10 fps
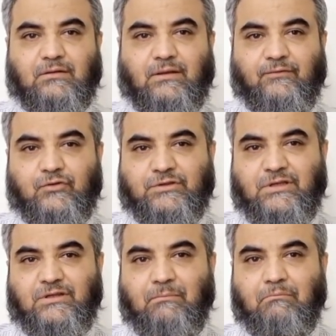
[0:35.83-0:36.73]
if you
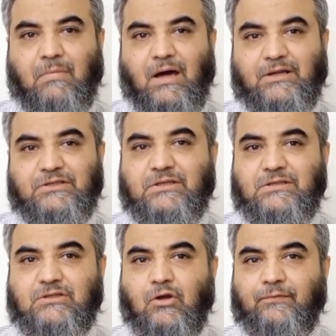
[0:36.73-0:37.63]
see the
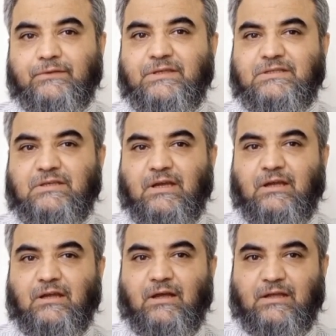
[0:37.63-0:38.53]
margins of this
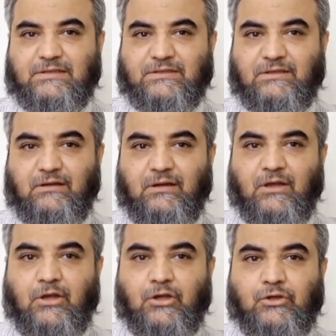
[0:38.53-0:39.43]
ulcer,
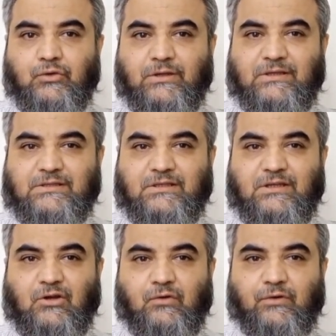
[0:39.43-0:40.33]
you can
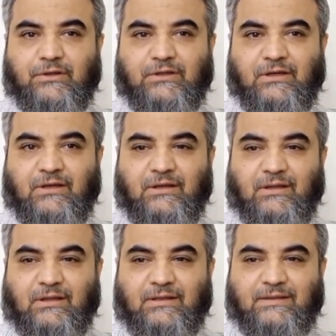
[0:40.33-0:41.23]
see over there
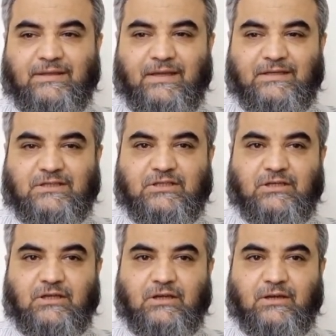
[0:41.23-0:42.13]
that
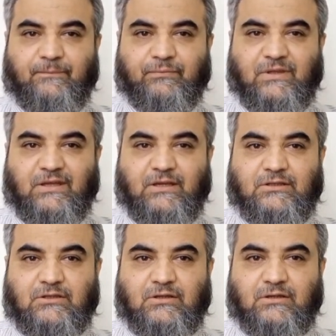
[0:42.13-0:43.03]
there
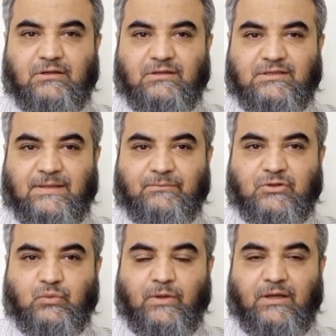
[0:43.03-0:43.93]
is some
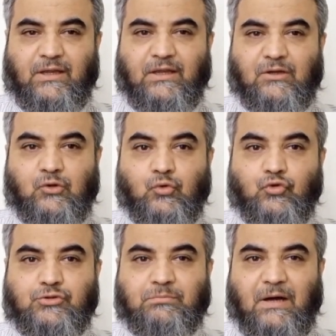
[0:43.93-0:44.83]
swelling,
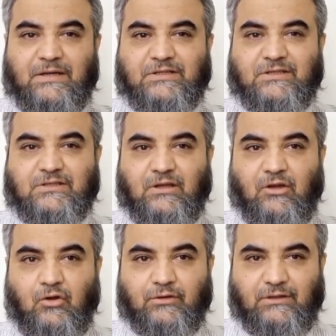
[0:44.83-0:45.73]
loose margins
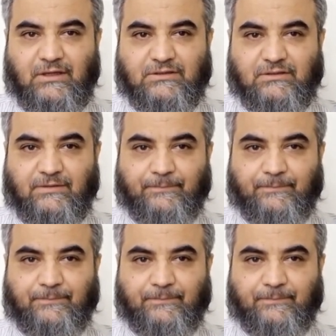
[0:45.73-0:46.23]
along it.